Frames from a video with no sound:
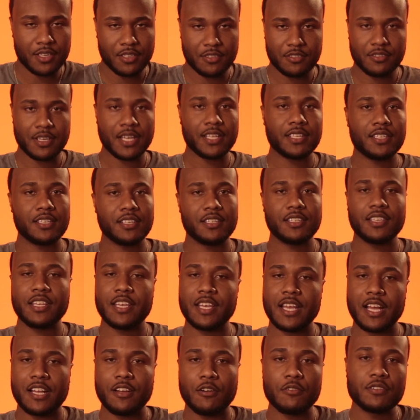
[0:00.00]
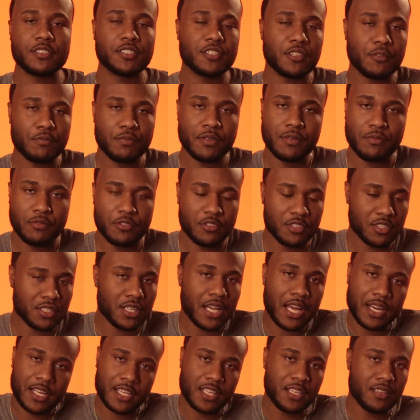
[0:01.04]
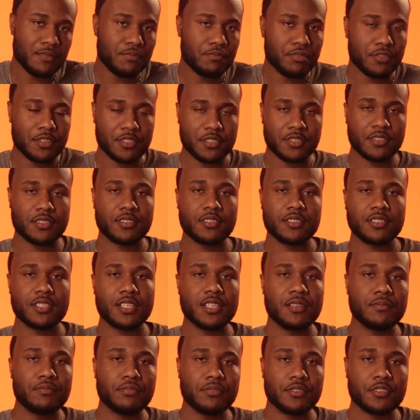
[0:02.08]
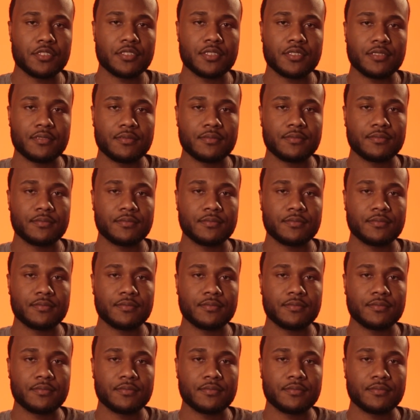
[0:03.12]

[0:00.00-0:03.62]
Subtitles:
And so at the end of the day, I always tell people, you just gotta keep pushing, just keep pushing.